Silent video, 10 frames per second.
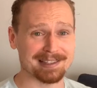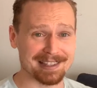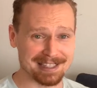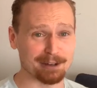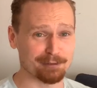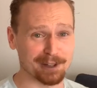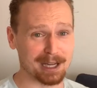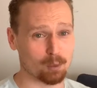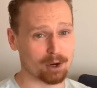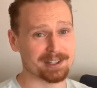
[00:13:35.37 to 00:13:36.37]
and this didn't feel
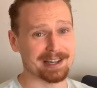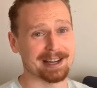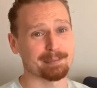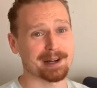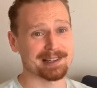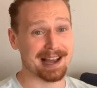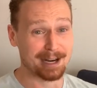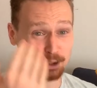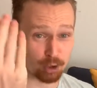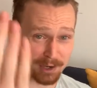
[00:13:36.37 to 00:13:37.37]
like work today because I
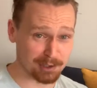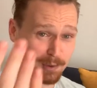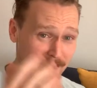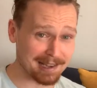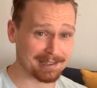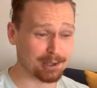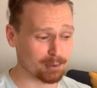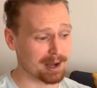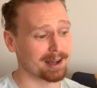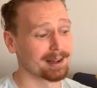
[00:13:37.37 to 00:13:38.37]
could trust you guys
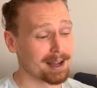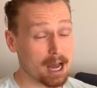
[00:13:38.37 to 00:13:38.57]
to